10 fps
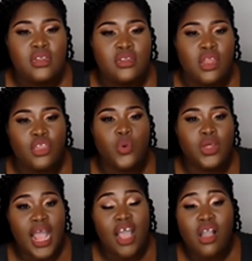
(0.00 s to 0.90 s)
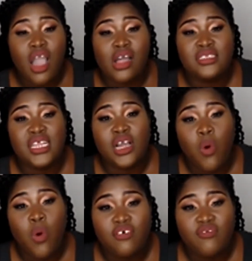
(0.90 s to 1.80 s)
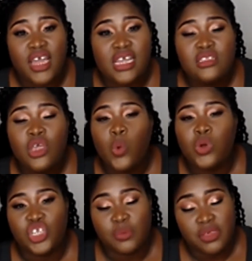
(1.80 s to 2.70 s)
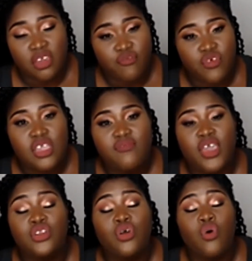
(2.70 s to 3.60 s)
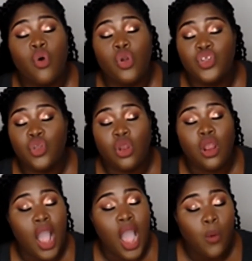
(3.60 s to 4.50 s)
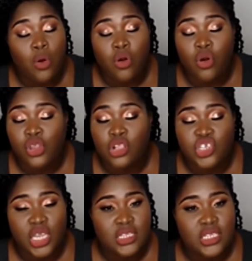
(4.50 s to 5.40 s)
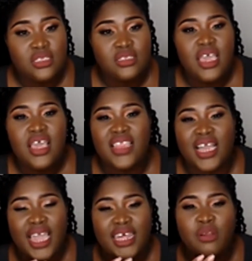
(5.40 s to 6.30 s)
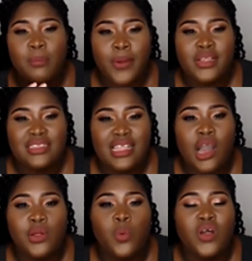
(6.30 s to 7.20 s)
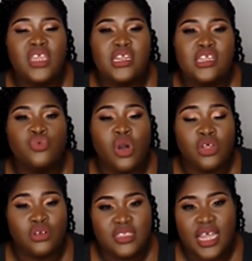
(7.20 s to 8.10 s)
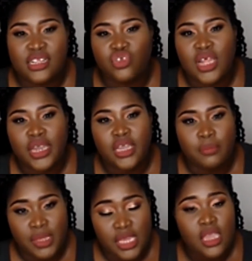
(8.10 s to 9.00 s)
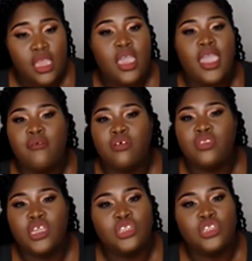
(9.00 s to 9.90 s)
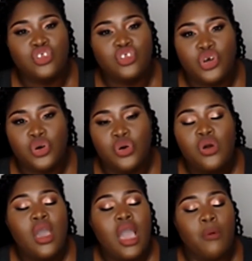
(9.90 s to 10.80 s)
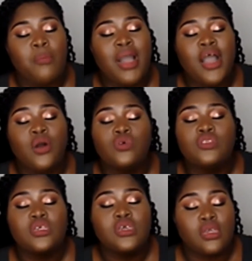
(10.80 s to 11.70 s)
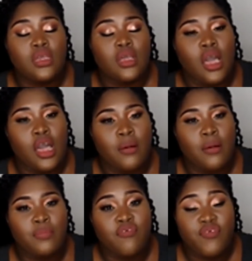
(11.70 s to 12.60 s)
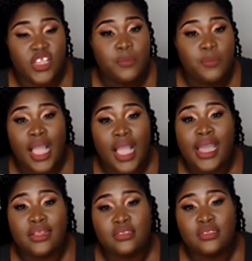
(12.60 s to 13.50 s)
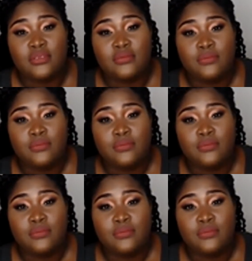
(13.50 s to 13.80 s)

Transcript: Now you want to have content that qualifies, which could be a free event or your or, or your checklist that kind of breaks down what they need to understand. So that could be everything you need to know about um, Facebook ads